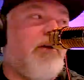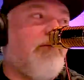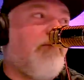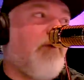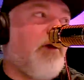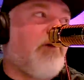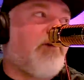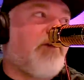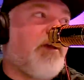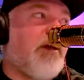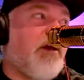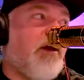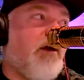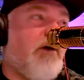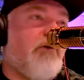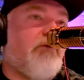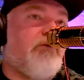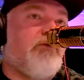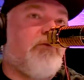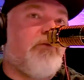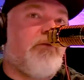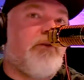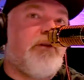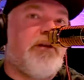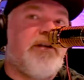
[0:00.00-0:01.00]
of
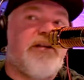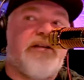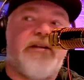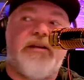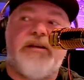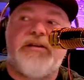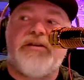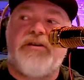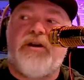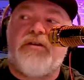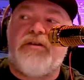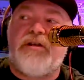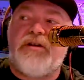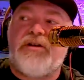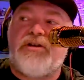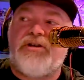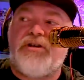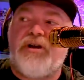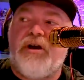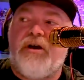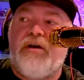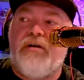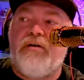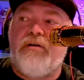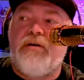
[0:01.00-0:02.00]
multicultural listeners on this
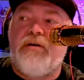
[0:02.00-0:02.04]
show.